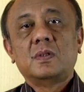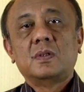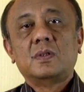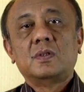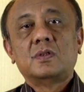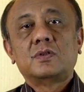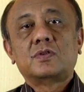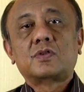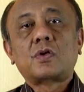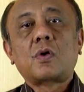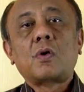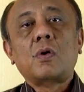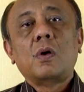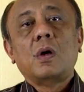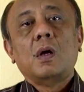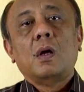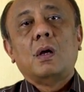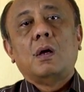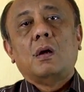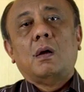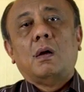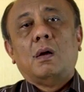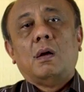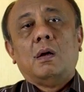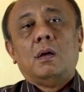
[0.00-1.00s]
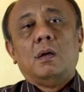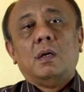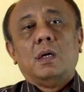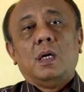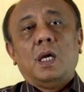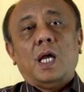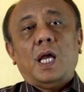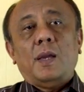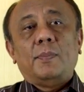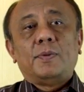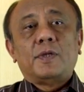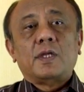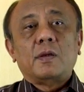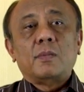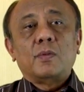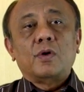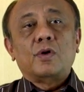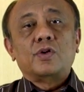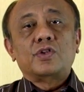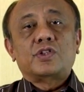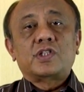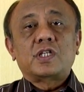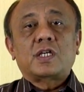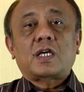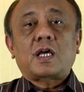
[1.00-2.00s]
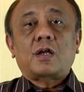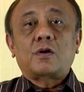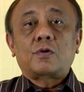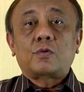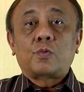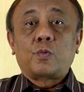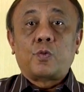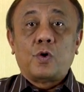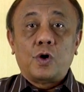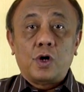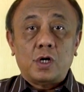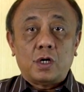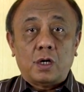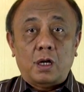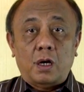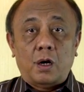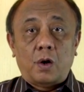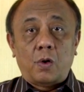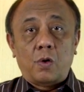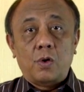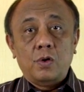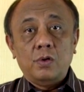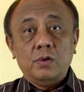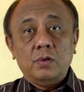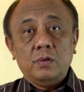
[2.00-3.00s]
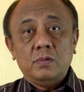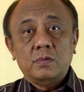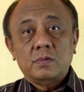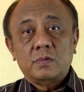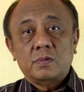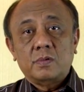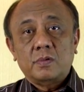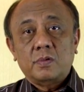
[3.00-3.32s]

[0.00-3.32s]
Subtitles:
So epidemiology cannot work alone.